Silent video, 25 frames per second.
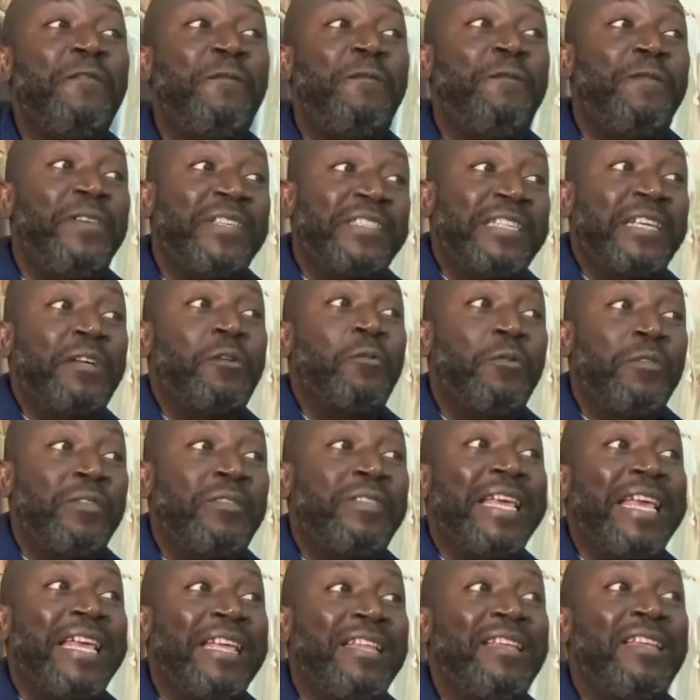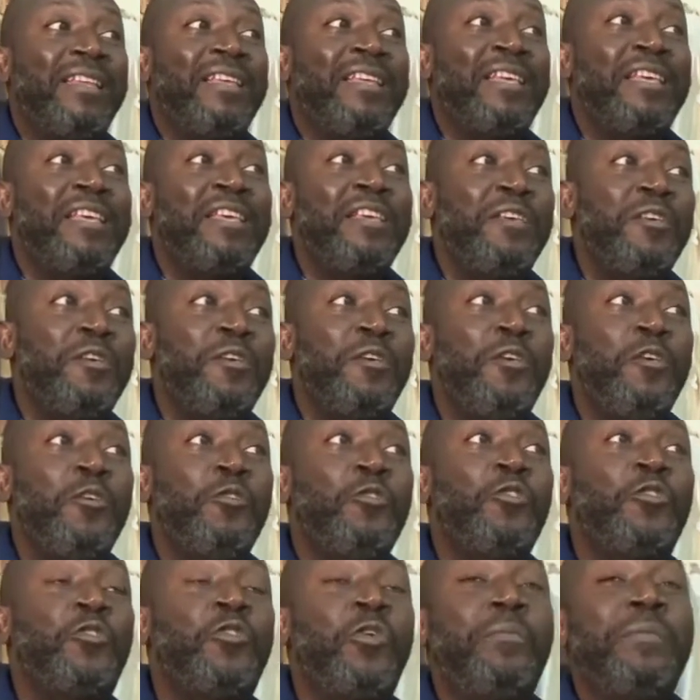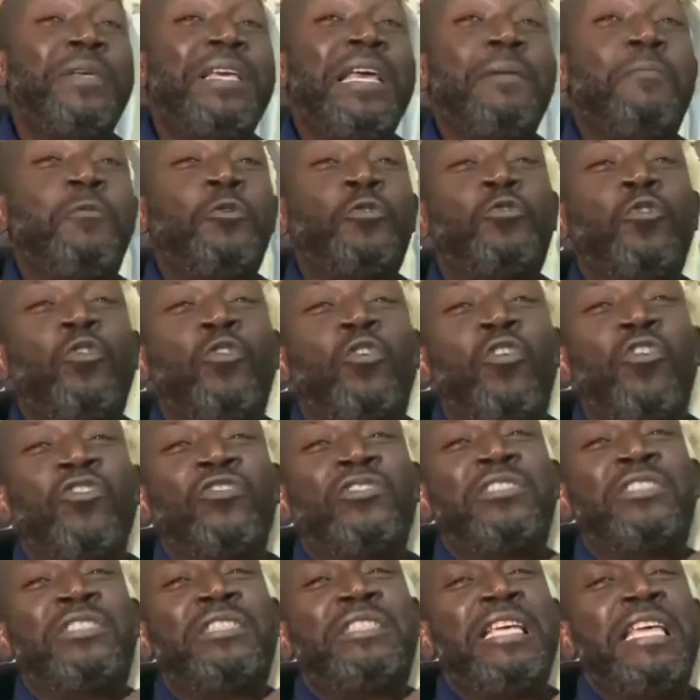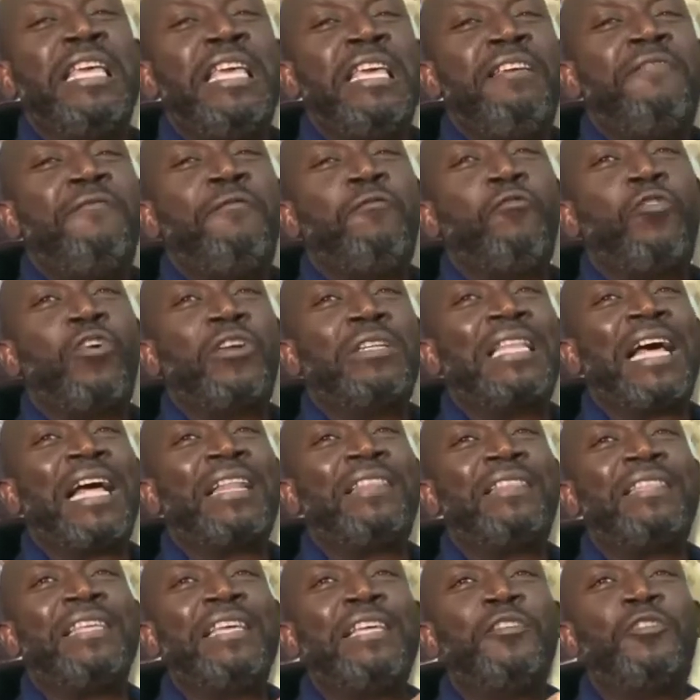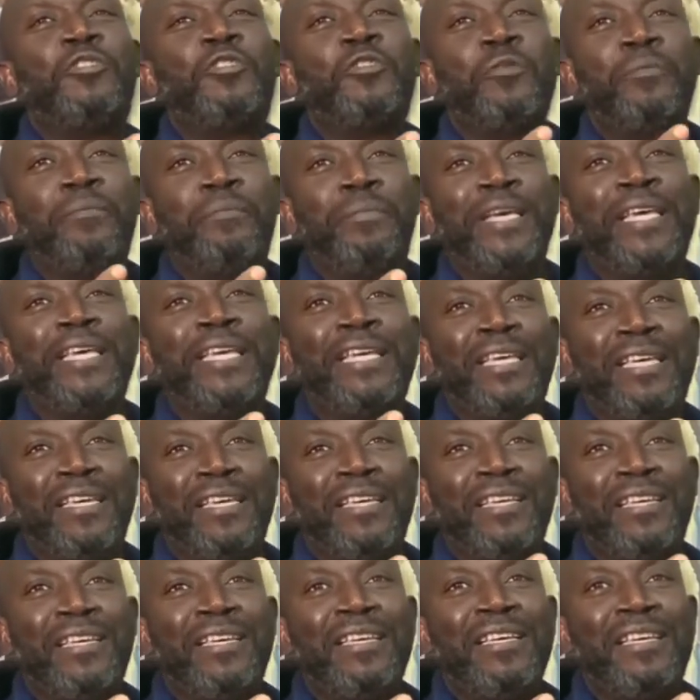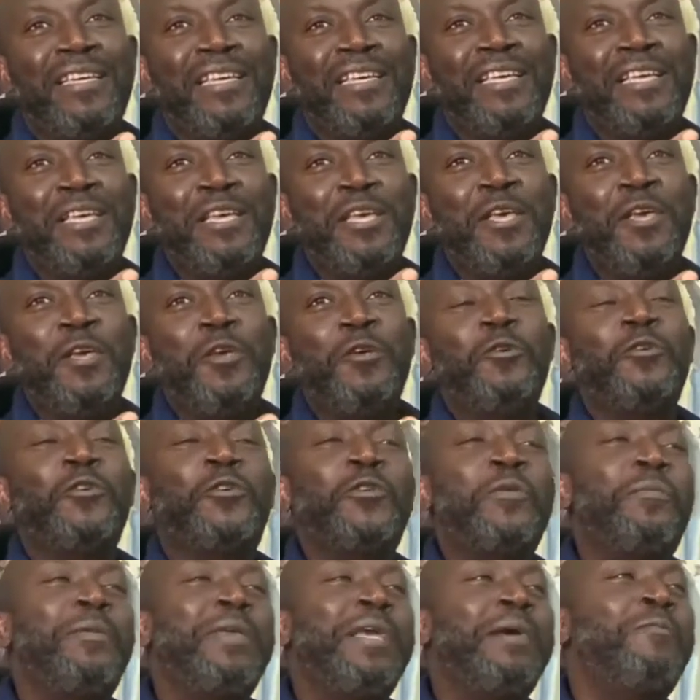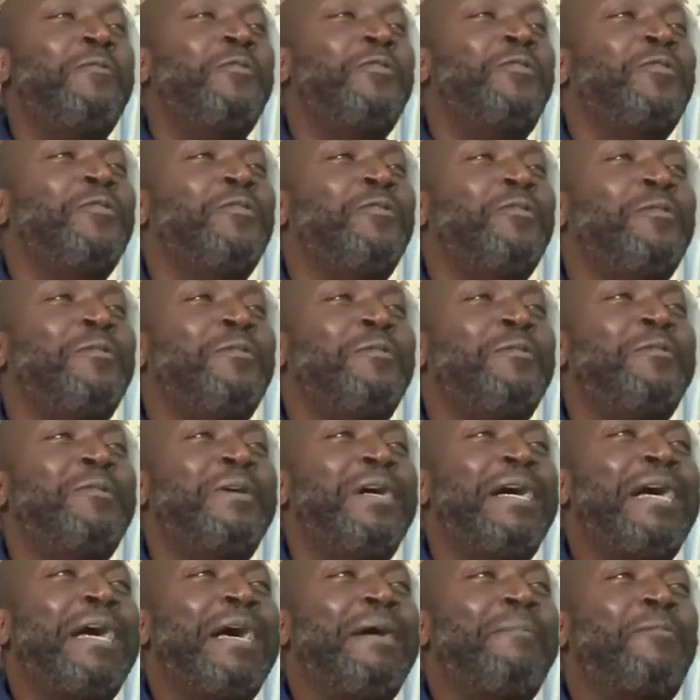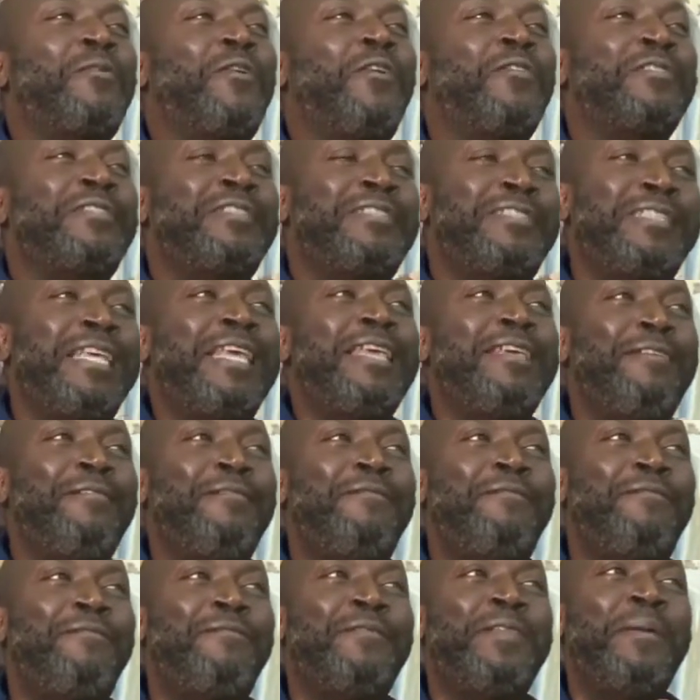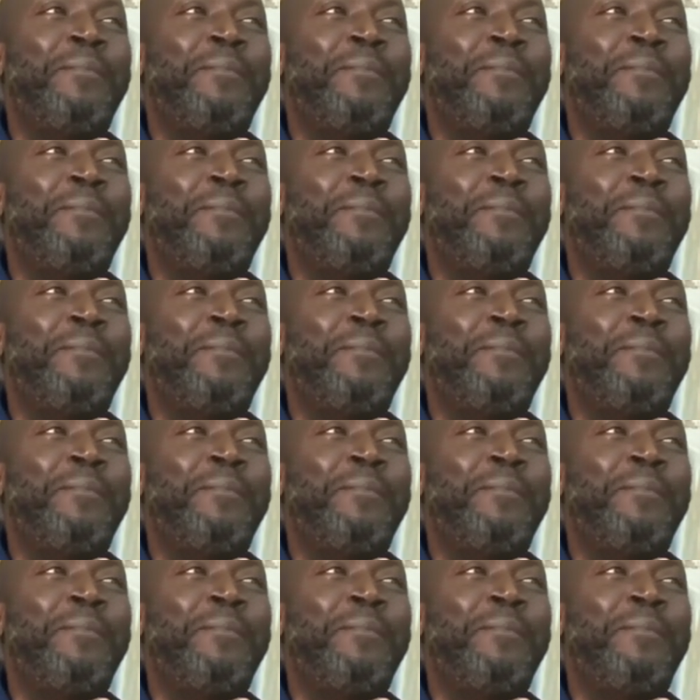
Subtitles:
physical thing, you should be able to conceive what that thing should be. You should be able to conceive